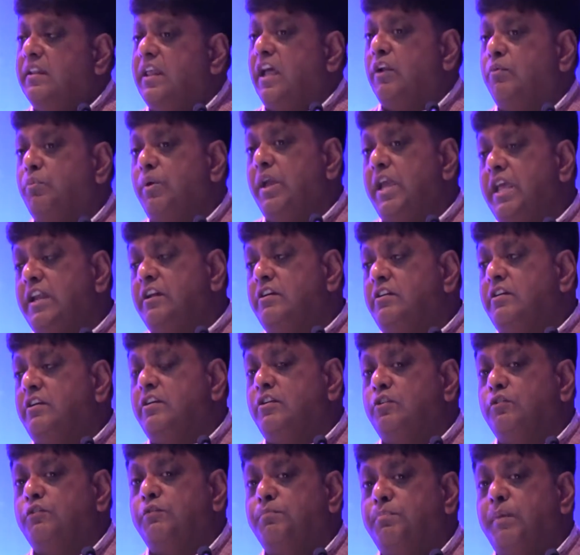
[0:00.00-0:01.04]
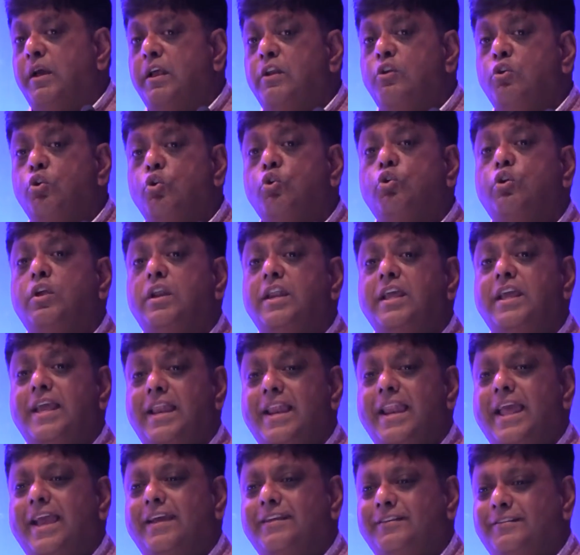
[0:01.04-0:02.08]
that were introduced by locally
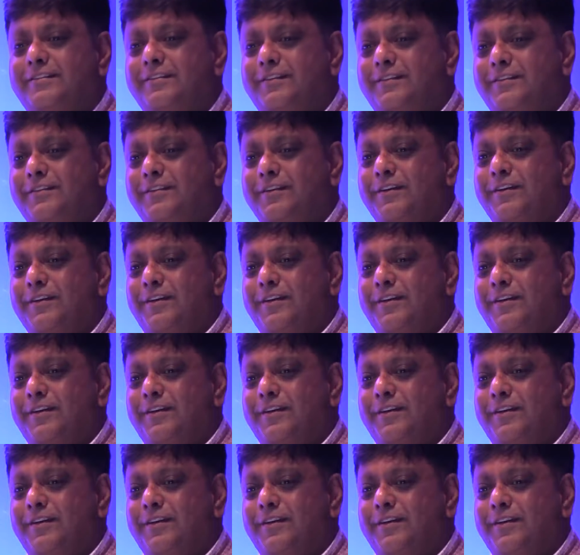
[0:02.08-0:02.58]
elected